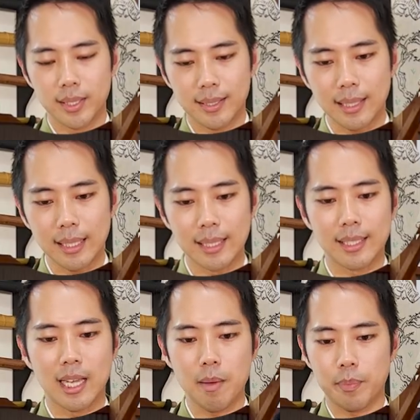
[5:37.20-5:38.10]
see that the
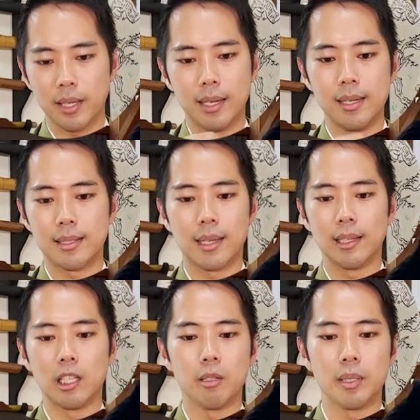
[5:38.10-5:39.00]
tip is a
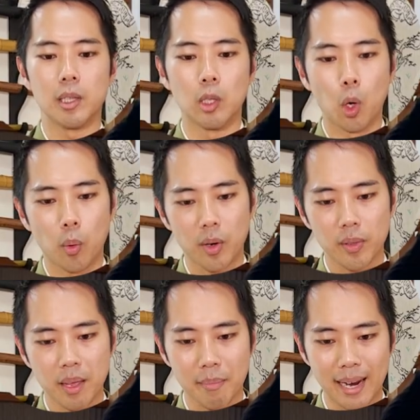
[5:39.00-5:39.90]
little bit lower
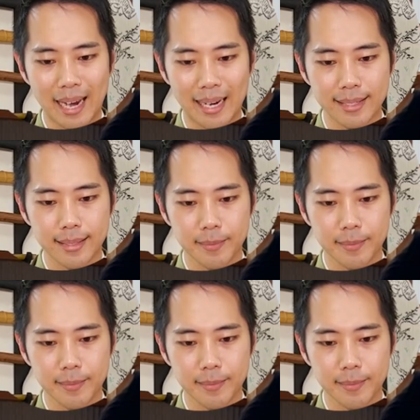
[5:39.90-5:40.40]
than my hand.